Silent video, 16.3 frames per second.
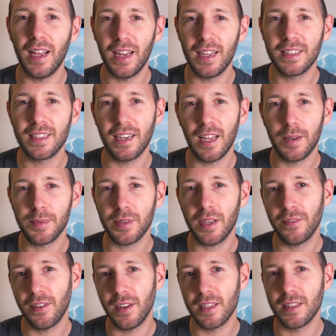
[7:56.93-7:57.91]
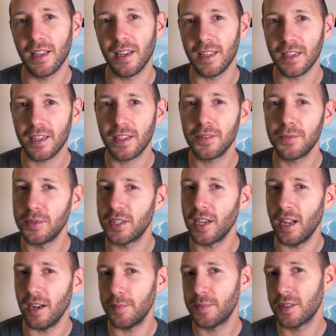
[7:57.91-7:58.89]
LR timelapse affiliate link,
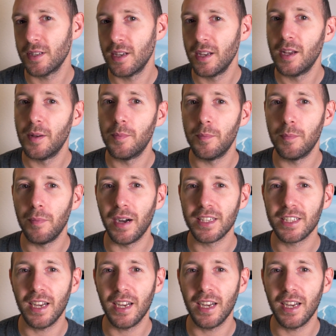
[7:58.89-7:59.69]
which helps my